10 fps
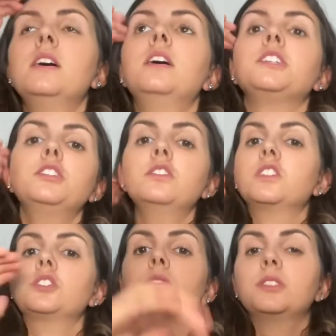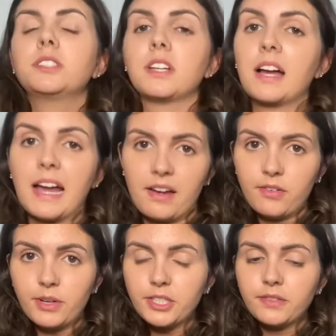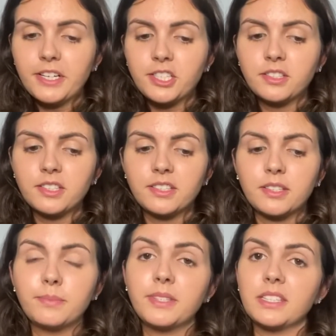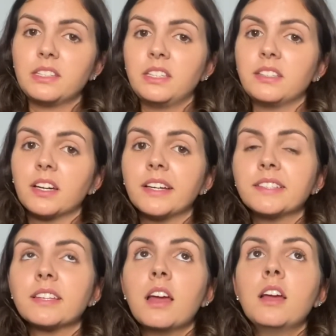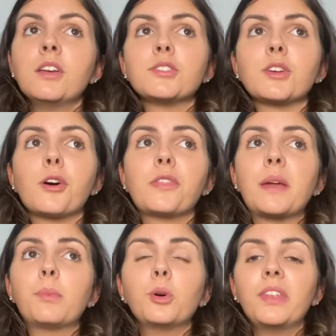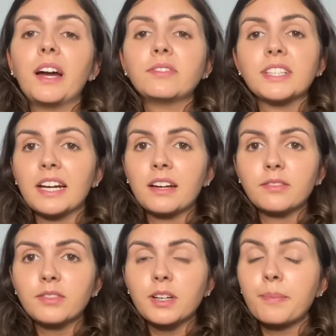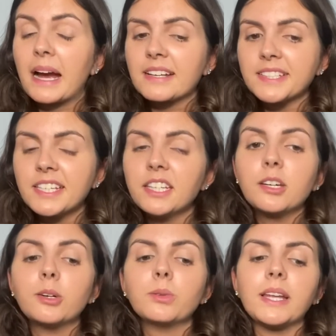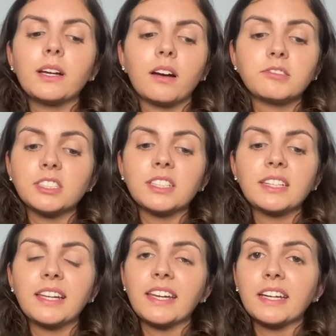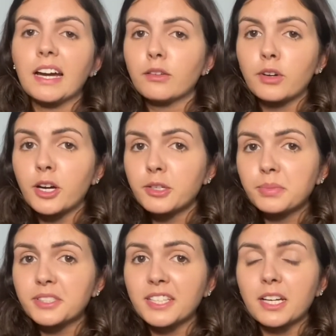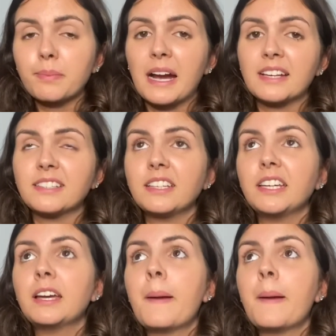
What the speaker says: Universal does not have a reservation system, Disney does. So they both have to have capacity though. Like obviously they can't have 100% capacity.